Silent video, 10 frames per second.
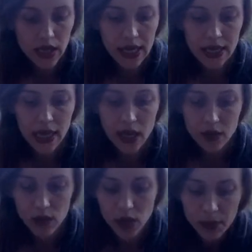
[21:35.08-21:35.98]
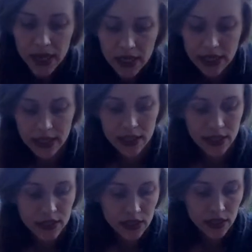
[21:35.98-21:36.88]
and I will go back
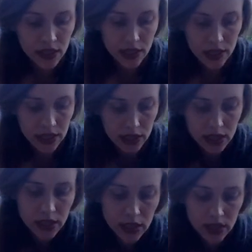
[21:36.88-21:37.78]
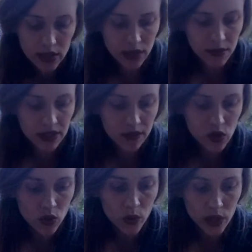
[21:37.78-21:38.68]
and hit anything that I may have
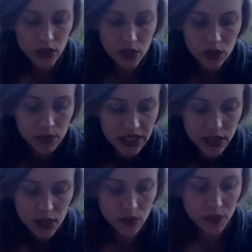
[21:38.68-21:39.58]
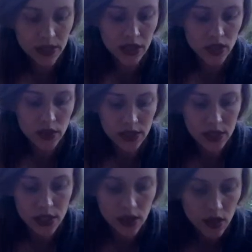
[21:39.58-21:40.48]
torn a little bit too big. Just
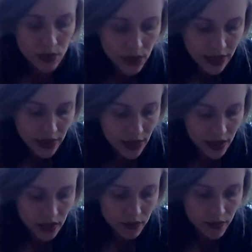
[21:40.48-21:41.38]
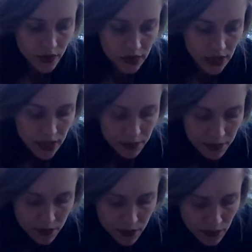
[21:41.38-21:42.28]
continue to break that up for them. Let's
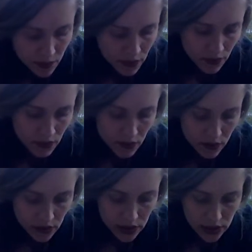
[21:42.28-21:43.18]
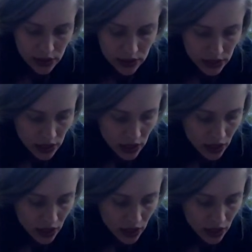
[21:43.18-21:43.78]
see.